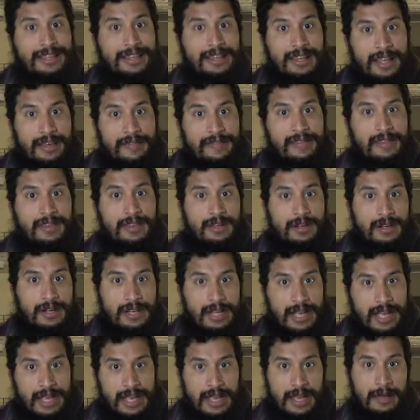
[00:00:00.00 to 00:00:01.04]

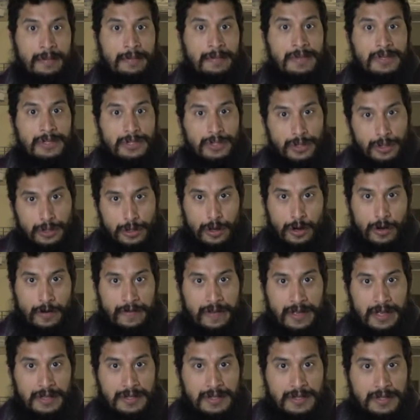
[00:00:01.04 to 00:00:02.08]
11:30 a.m.
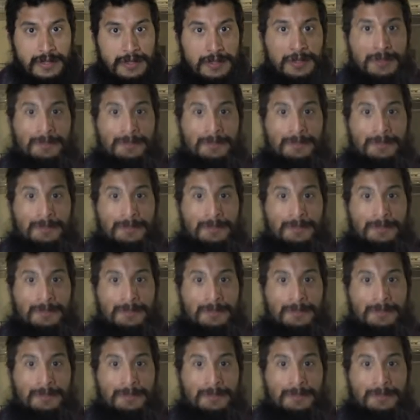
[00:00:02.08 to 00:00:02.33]
service.